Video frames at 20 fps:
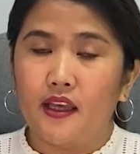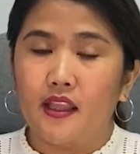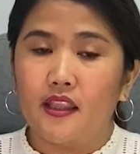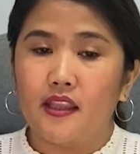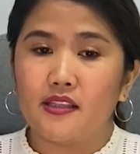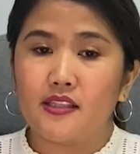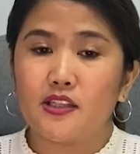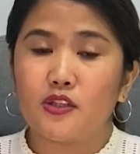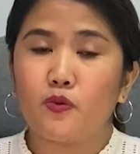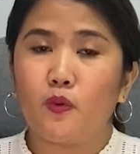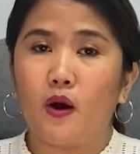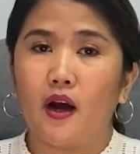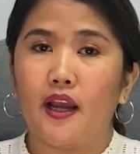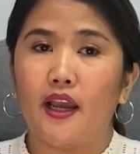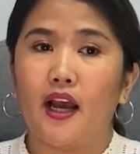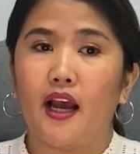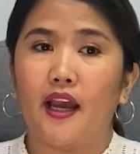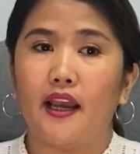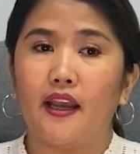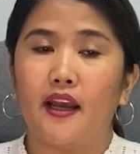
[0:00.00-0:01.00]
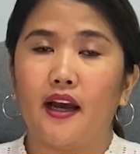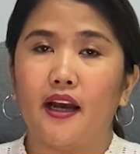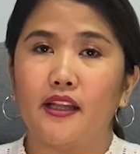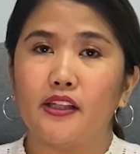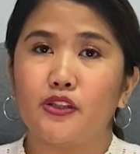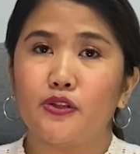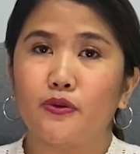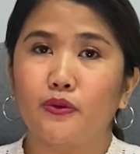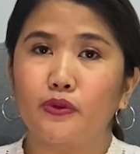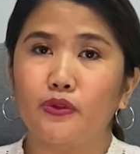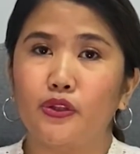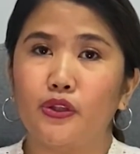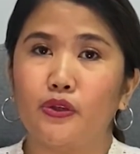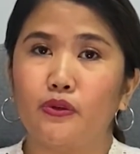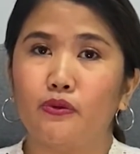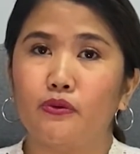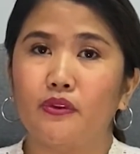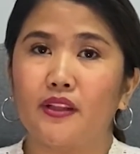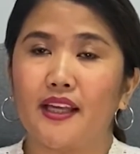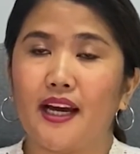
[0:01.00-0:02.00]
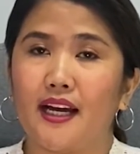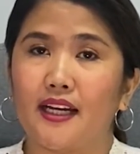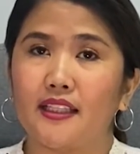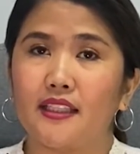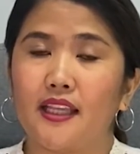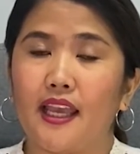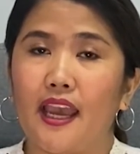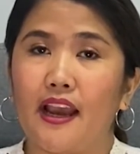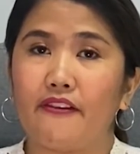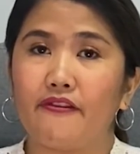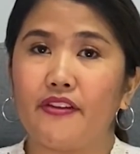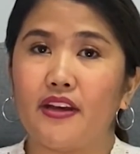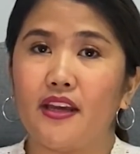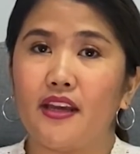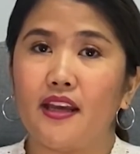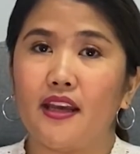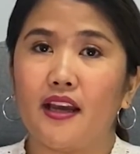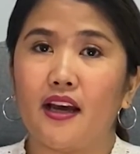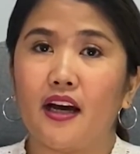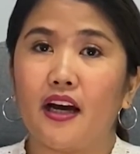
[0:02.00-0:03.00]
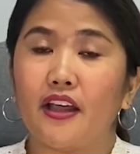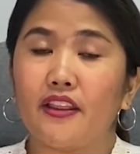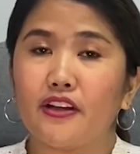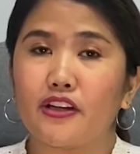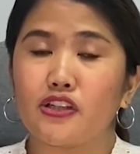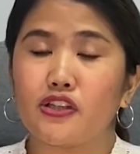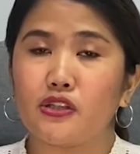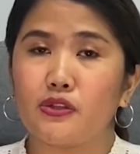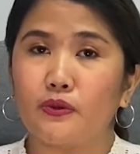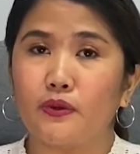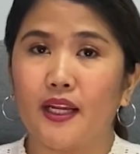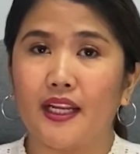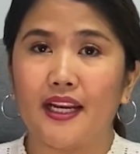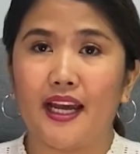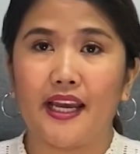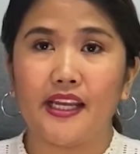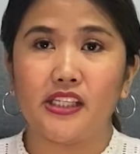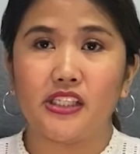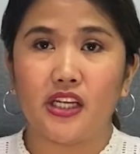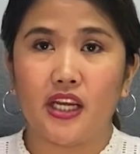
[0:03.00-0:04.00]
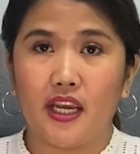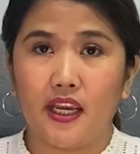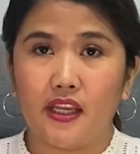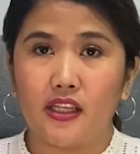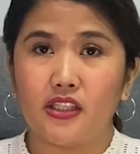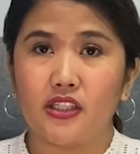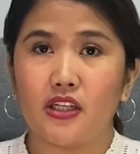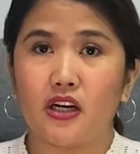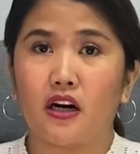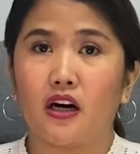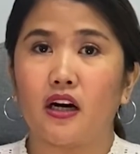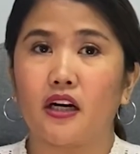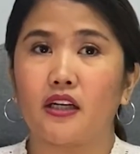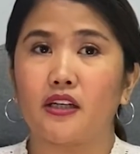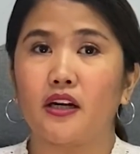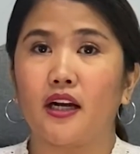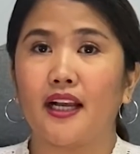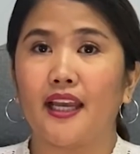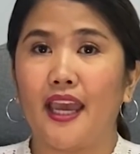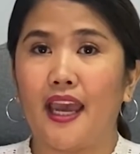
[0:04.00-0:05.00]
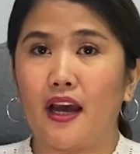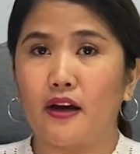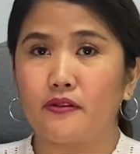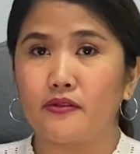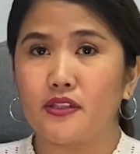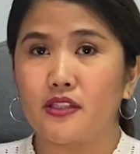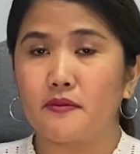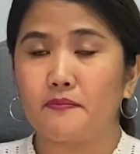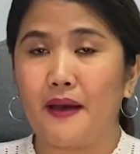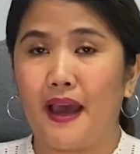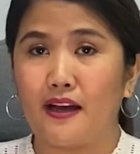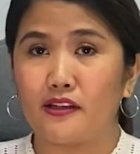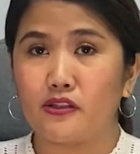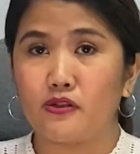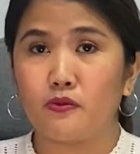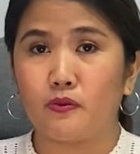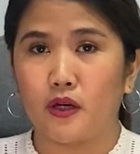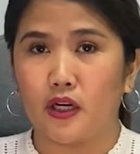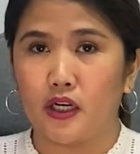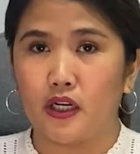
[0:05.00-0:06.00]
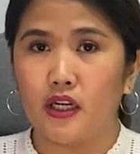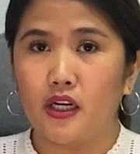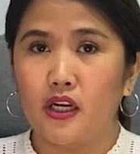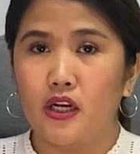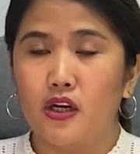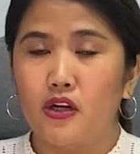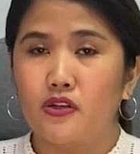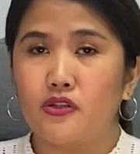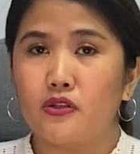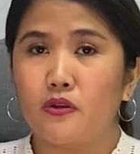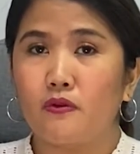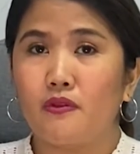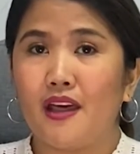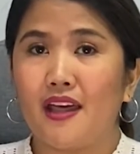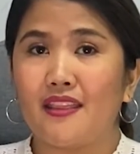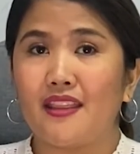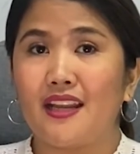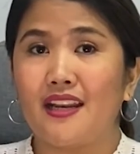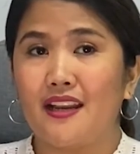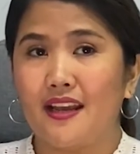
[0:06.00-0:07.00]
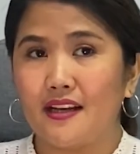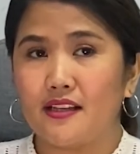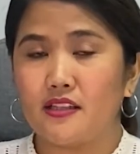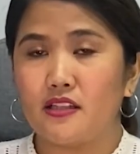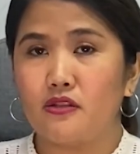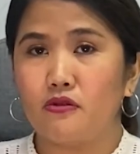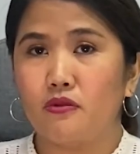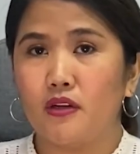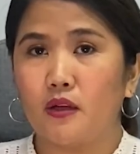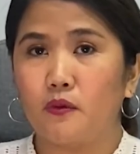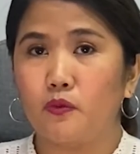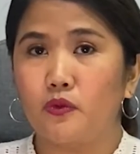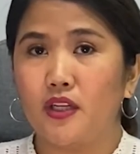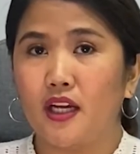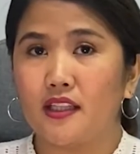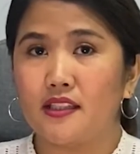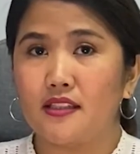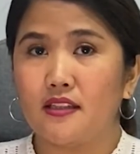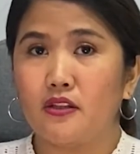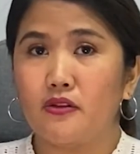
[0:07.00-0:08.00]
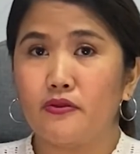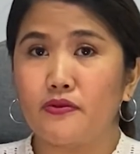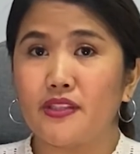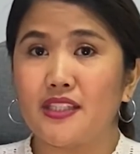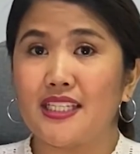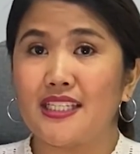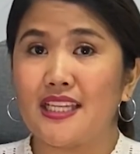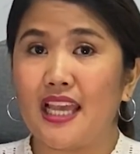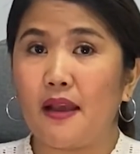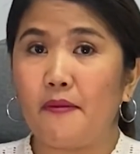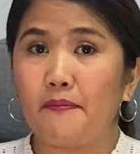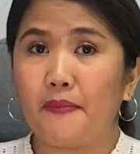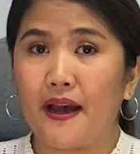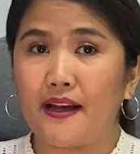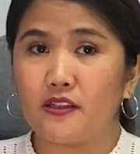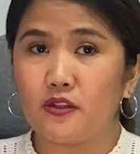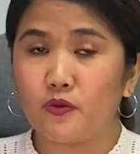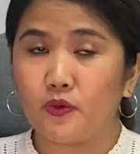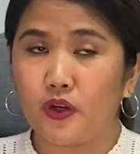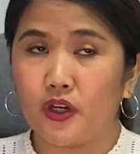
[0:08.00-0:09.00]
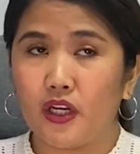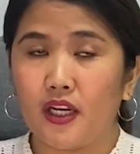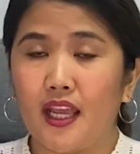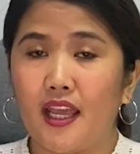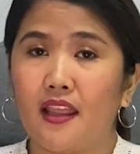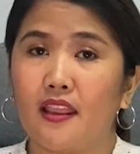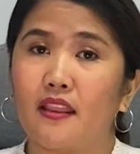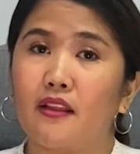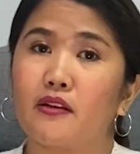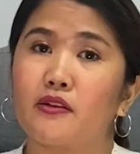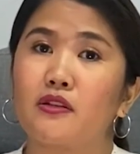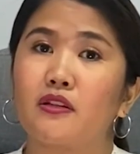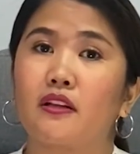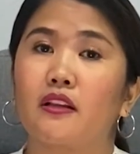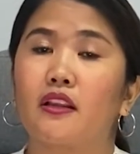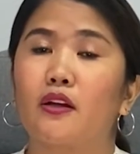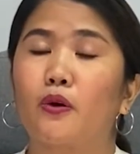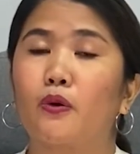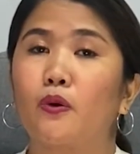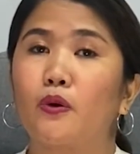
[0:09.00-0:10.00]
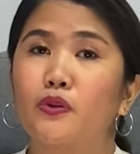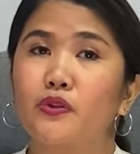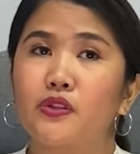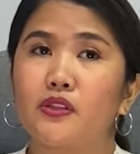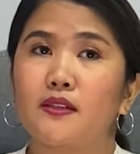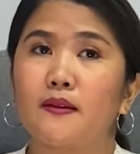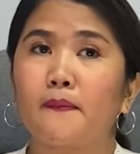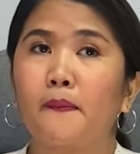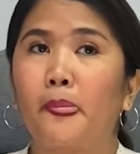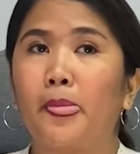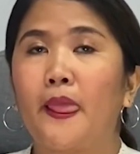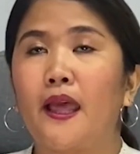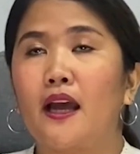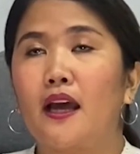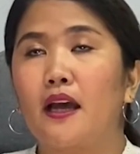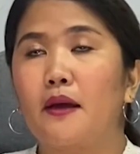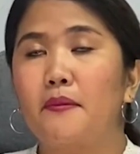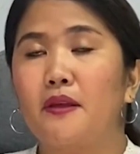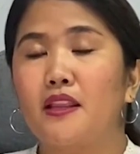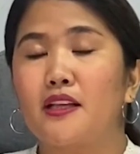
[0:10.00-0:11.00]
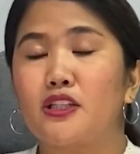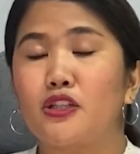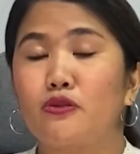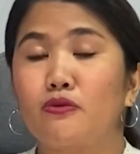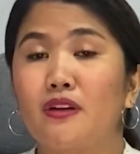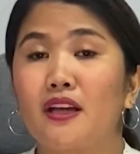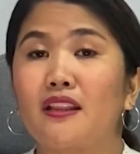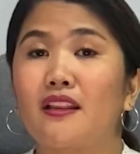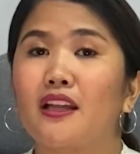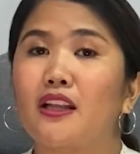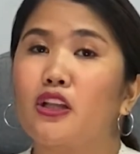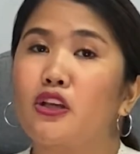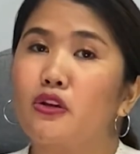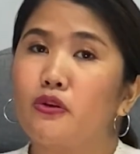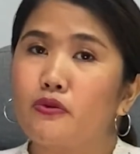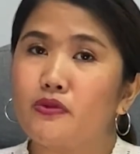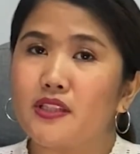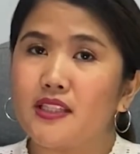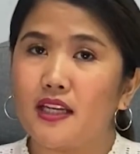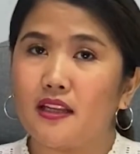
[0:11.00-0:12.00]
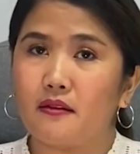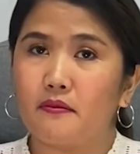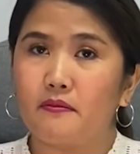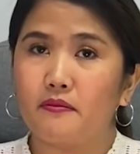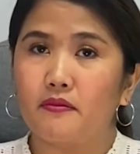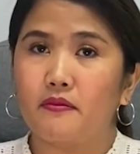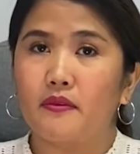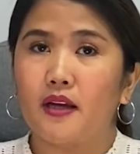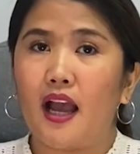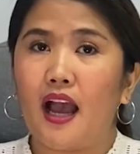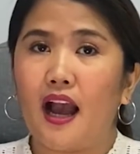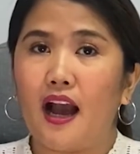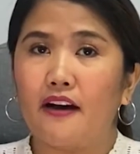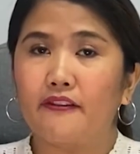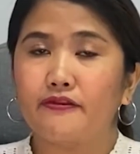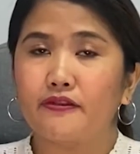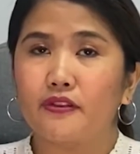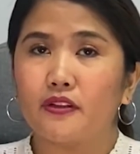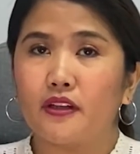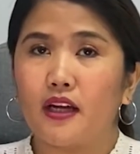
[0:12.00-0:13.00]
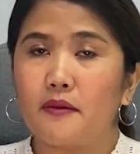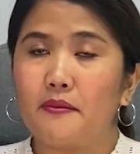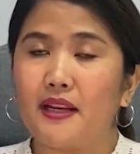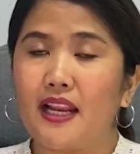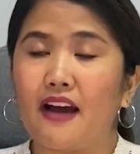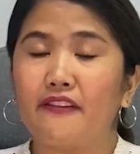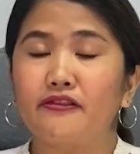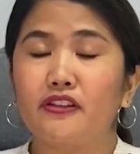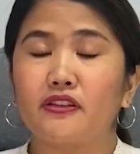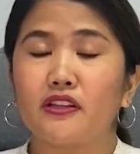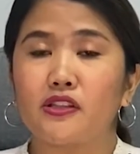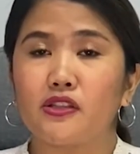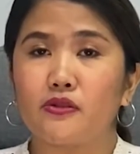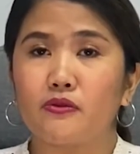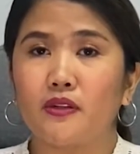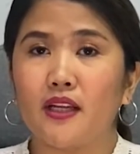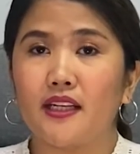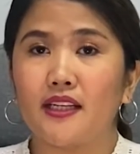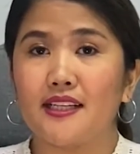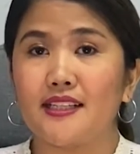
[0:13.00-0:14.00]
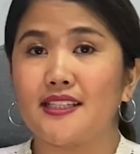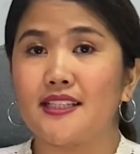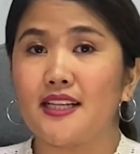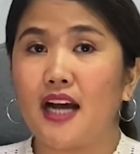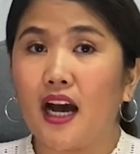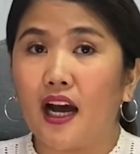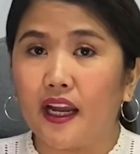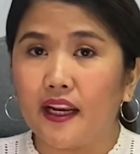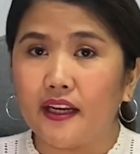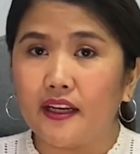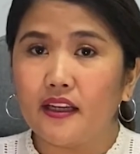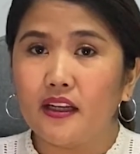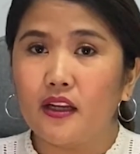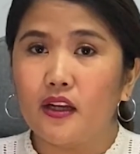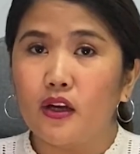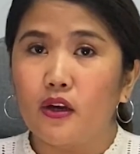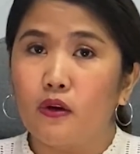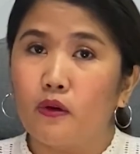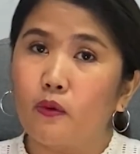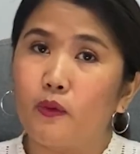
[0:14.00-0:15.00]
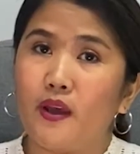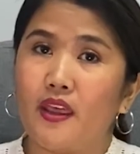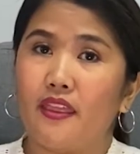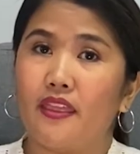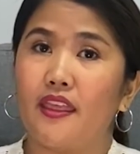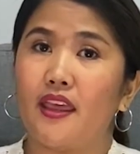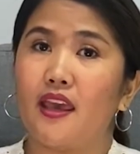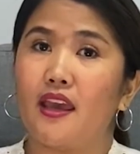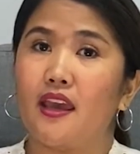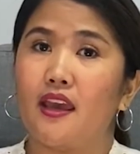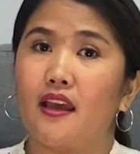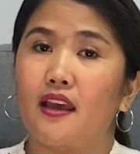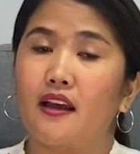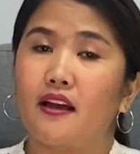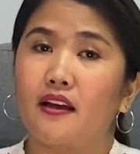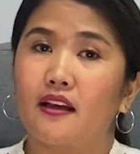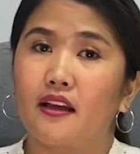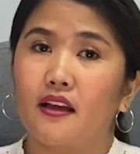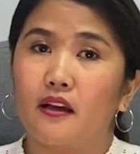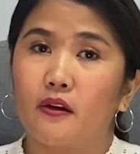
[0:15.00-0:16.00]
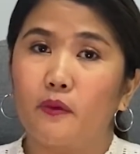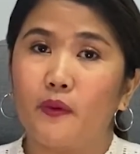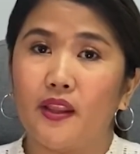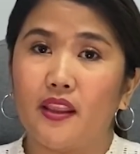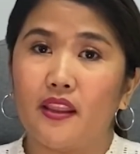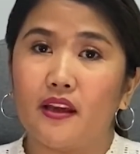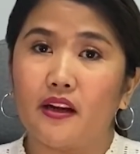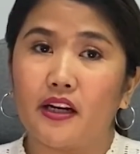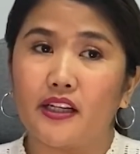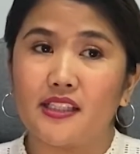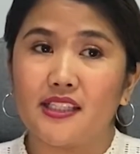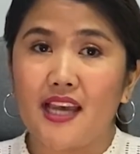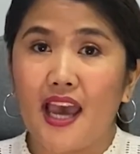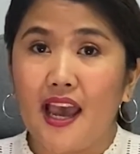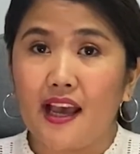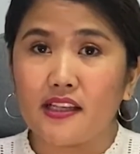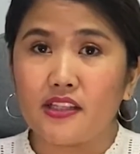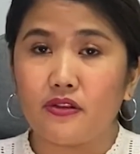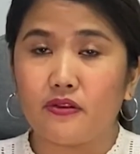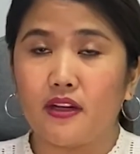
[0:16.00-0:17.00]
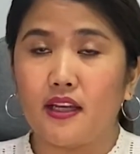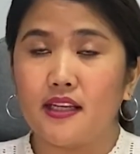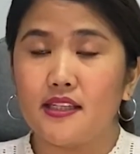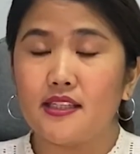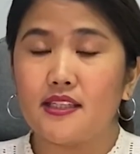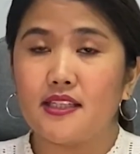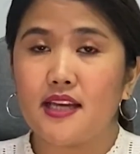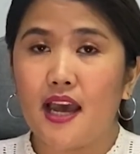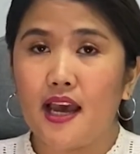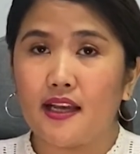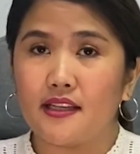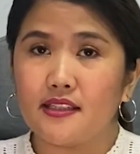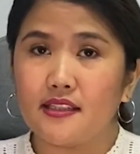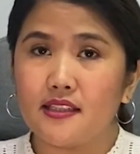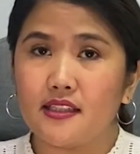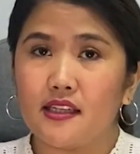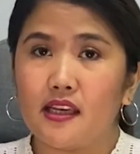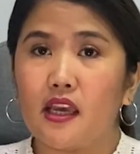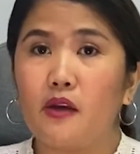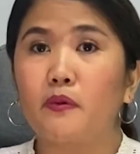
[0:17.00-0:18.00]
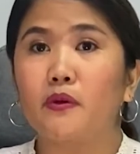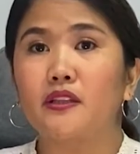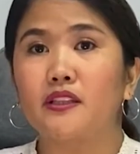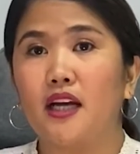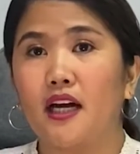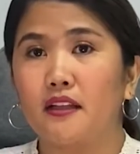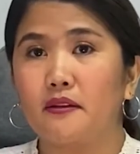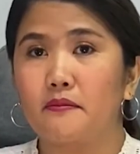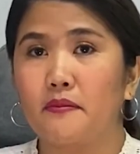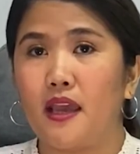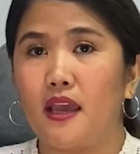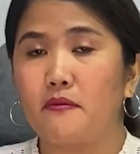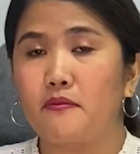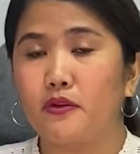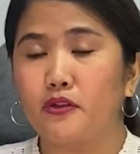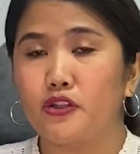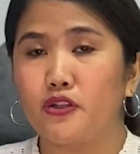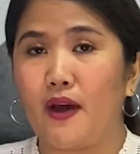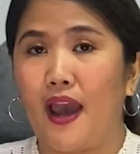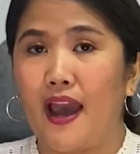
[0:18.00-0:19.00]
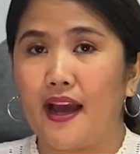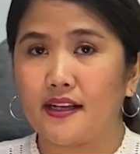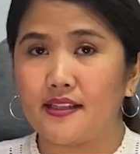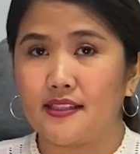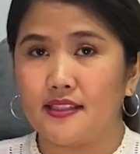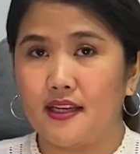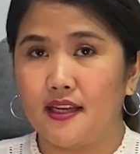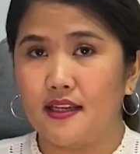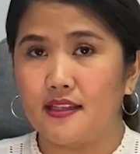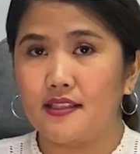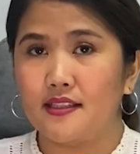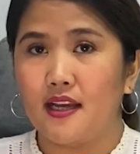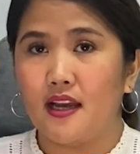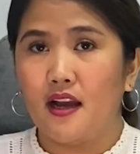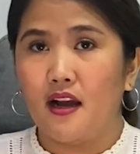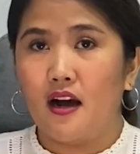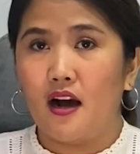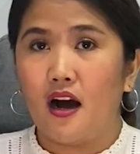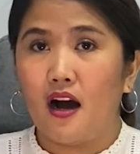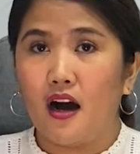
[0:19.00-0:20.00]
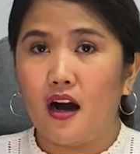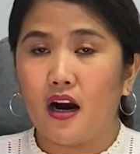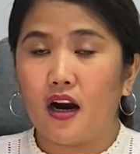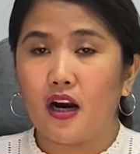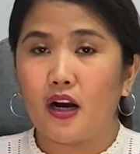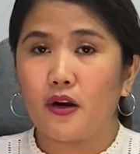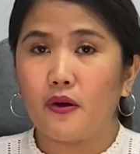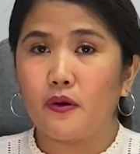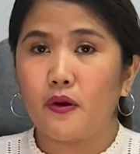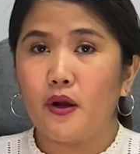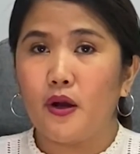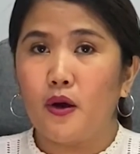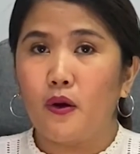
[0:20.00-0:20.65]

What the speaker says: This is why I told you that every other student I change our account's password, so that the next student would not use the same password, and the student that used it after the student is done with her test or his test, he will not be able to access our